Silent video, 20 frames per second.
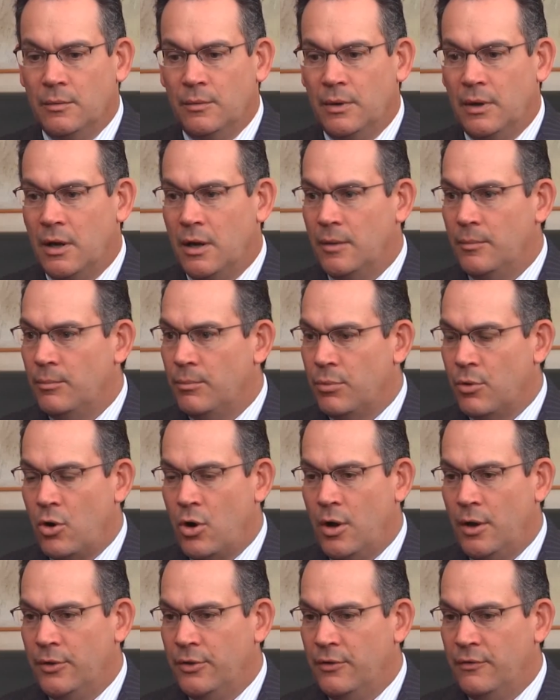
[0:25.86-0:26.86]
We got
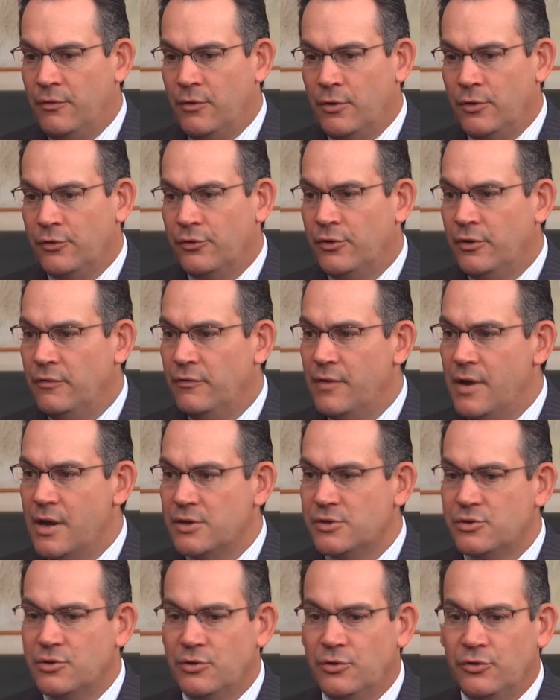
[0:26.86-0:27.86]
broad, diverse
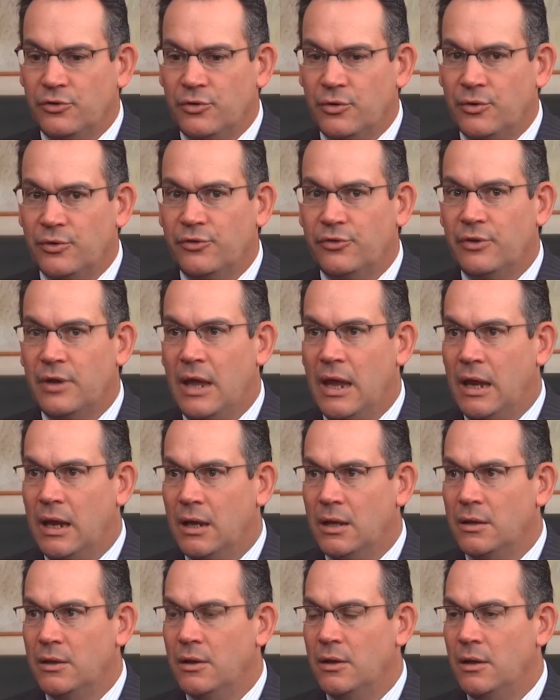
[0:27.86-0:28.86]
investors. So it's
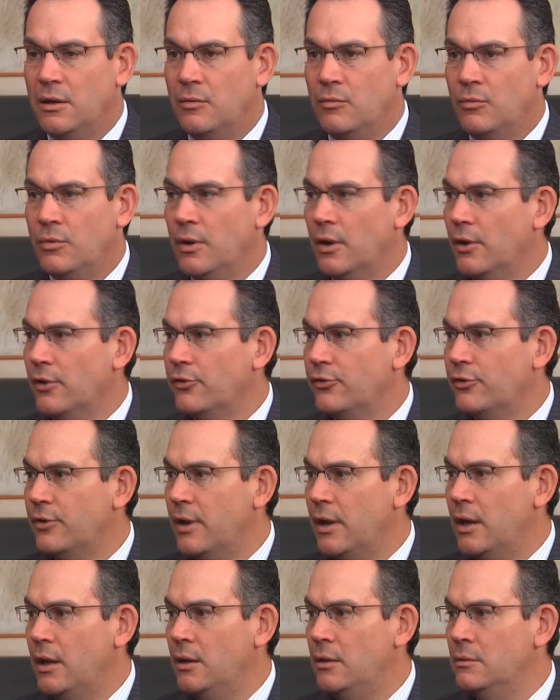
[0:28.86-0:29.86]
taken the real
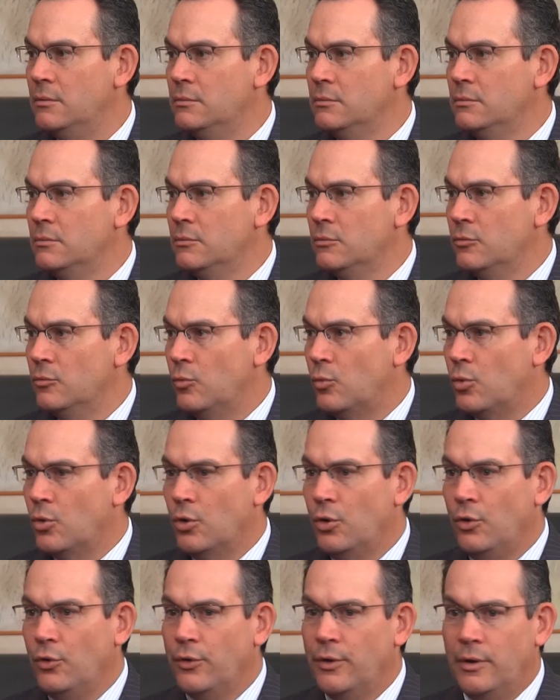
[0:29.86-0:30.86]
estate
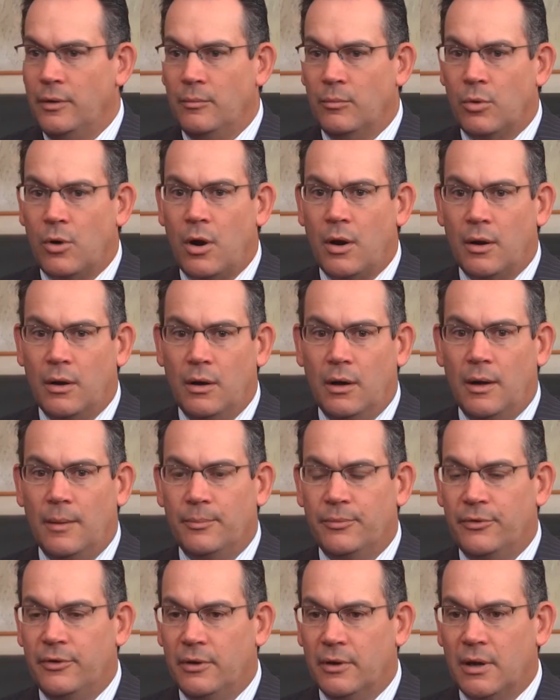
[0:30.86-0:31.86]
world and brought it
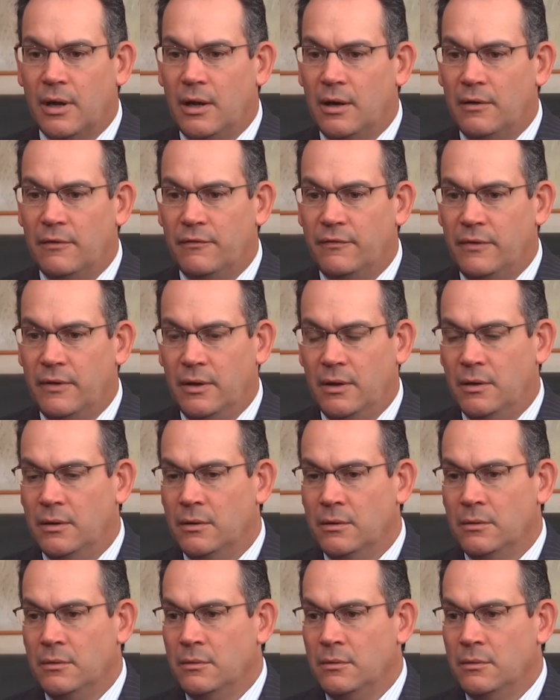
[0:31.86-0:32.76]
up to kind of the